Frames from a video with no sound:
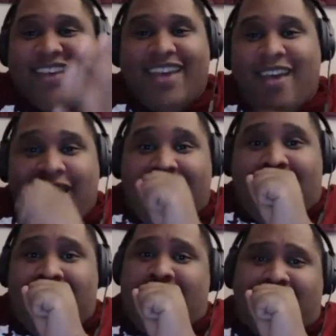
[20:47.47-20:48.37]
just.
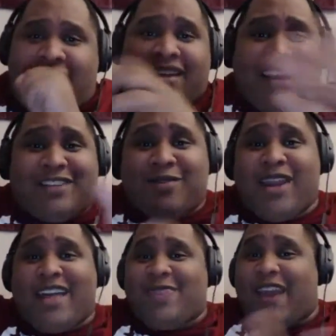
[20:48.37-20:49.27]

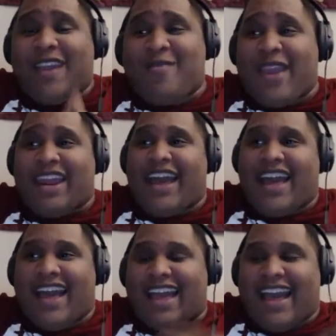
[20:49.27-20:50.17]
That's what I think,
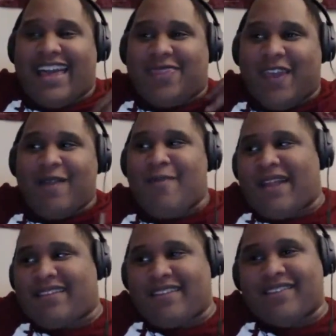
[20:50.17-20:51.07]
man. I
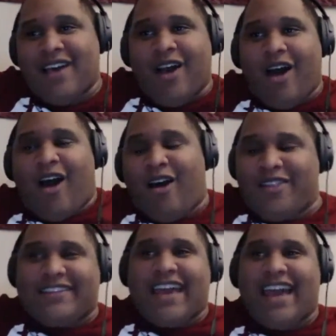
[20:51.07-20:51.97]
think about this
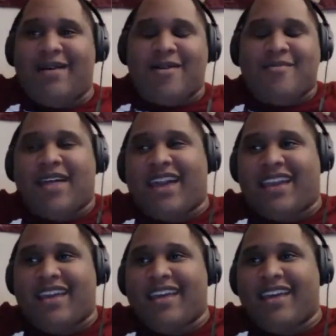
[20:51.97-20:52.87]
all the time.
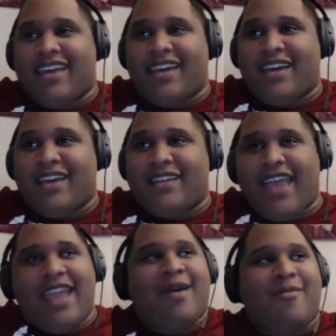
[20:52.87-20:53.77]
I'm like,
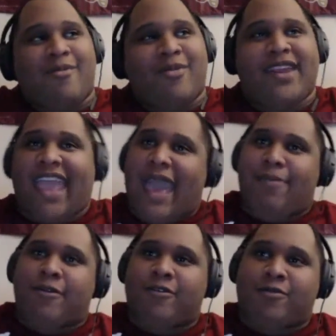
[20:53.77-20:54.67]
damn.
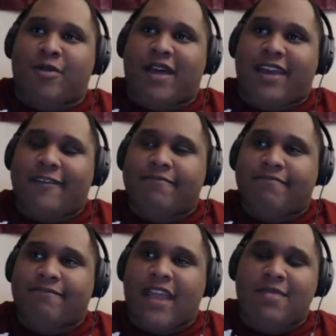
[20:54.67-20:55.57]
When the Capitals
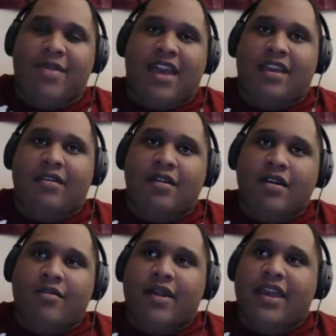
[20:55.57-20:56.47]
play, I'm
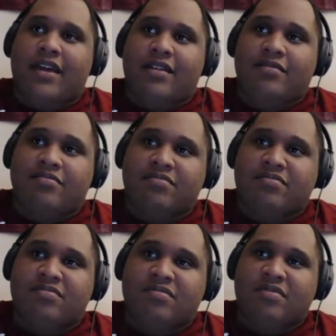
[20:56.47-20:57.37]
like,
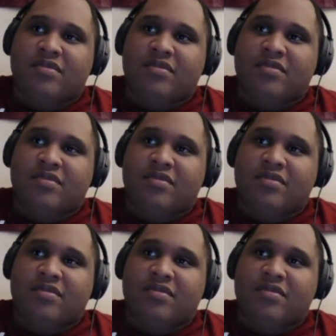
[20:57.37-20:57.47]
well,